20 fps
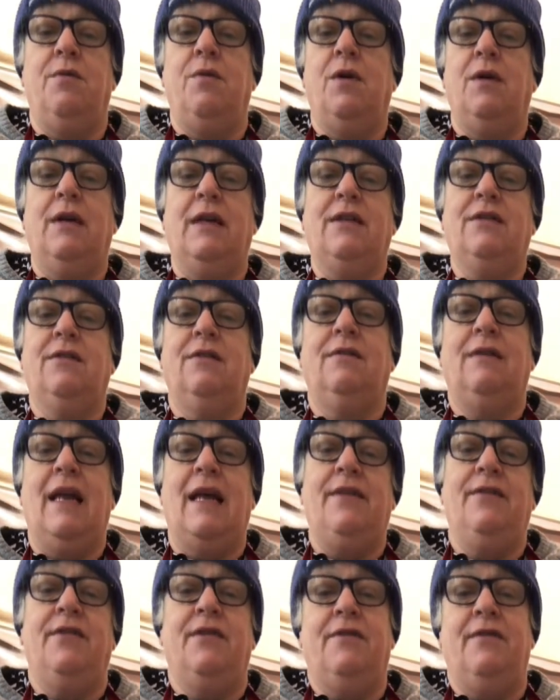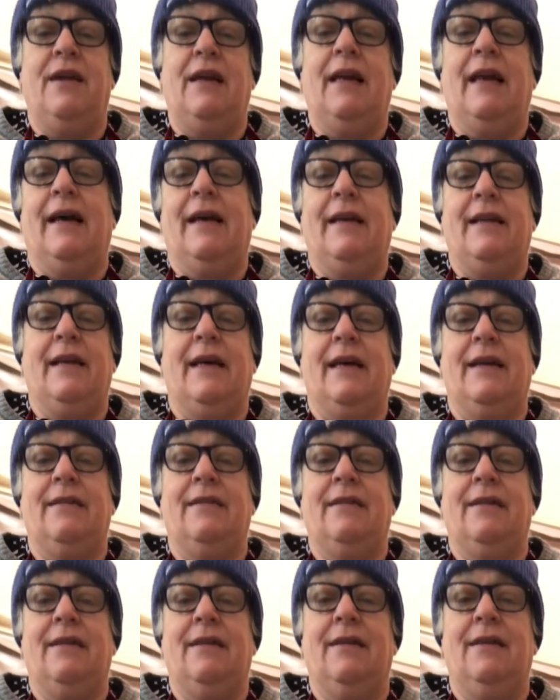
one little length of it like that.